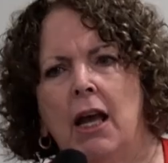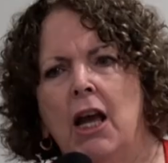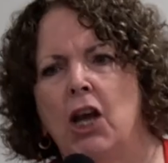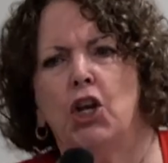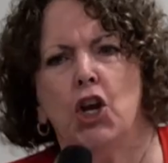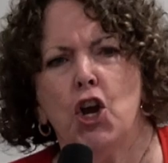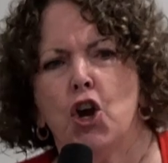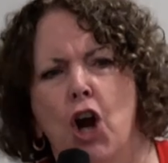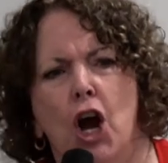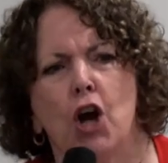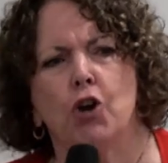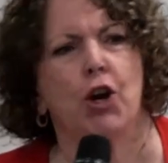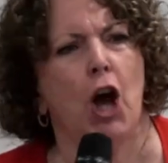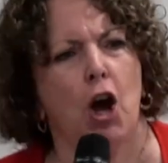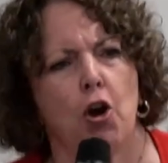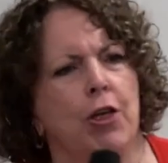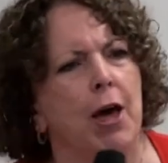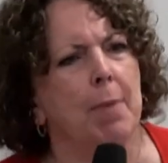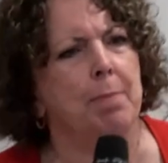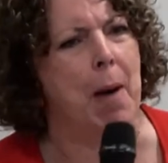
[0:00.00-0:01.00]
You don't
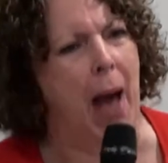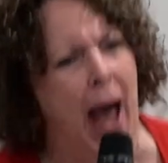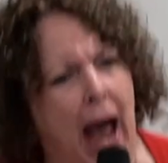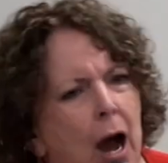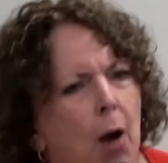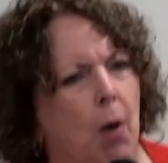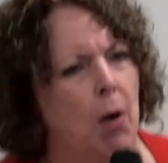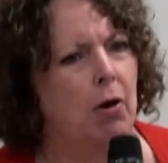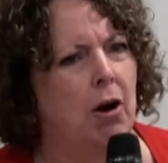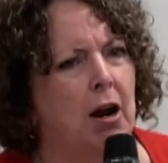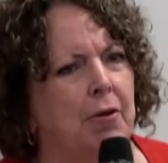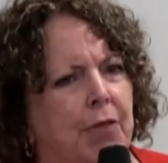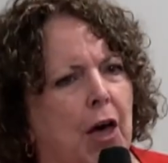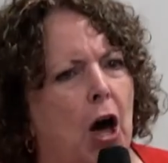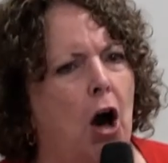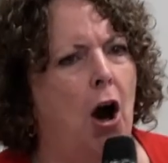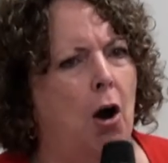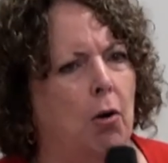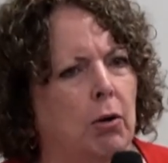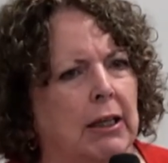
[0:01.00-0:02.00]
know the power of the
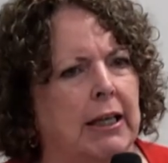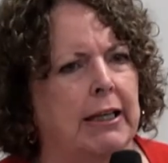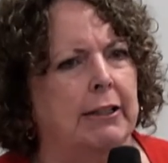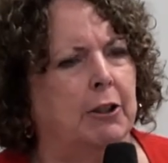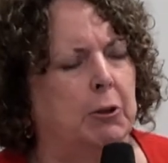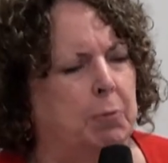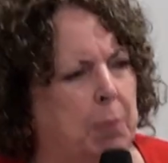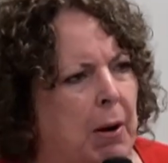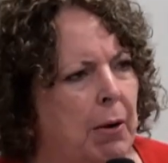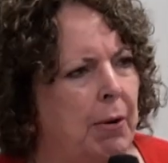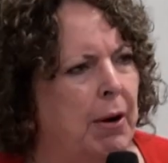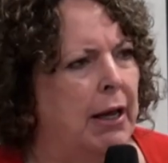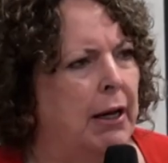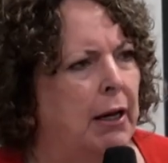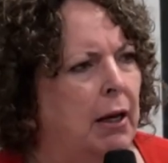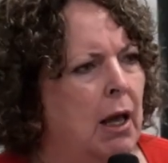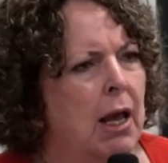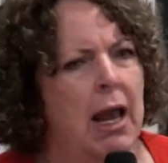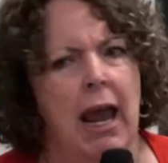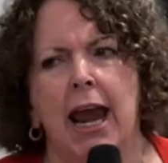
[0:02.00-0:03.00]
Holy Spirit.
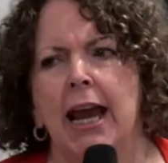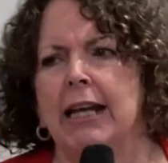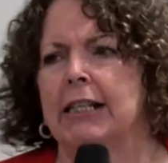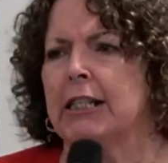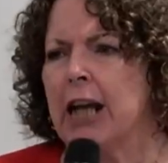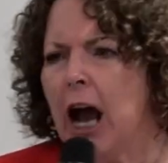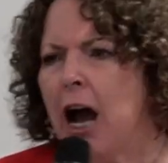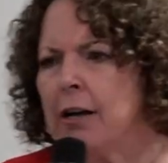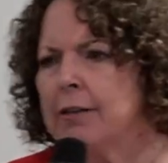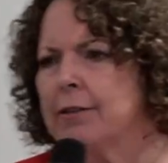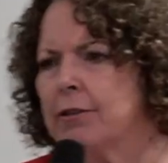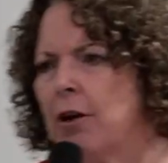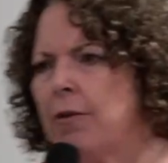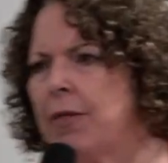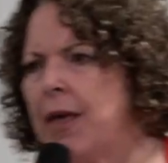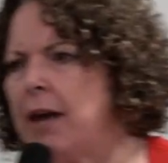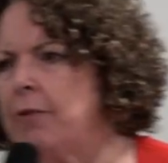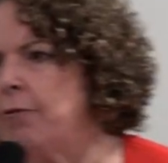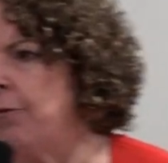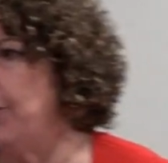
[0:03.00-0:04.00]
He tugs on
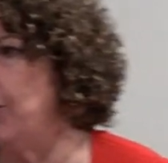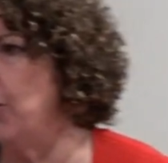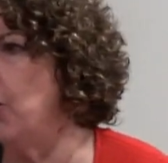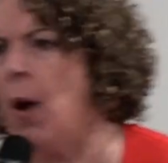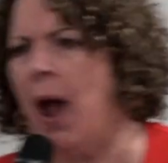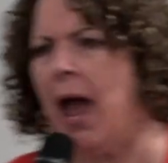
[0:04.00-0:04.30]
that for you.